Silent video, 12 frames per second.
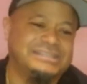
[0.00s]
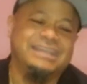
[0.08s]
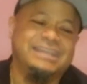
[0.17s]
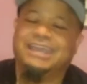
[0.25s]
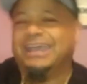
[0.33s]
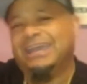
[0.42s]

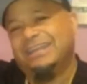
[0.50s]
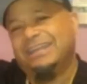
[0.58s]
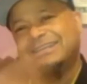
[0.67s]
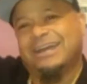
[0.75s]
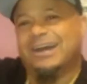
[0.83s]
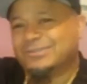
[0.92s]
and had the
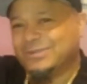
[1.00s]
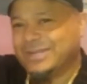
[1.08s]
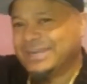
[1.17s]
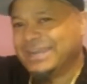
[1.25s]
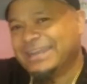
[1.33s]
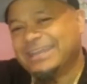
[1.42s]
concert that
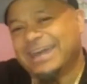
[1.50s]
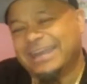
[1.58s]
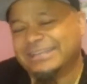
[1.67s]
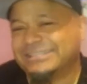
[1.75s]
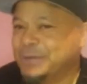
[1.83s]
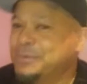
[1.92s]
night in the
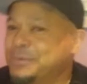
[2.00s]
Coliseum.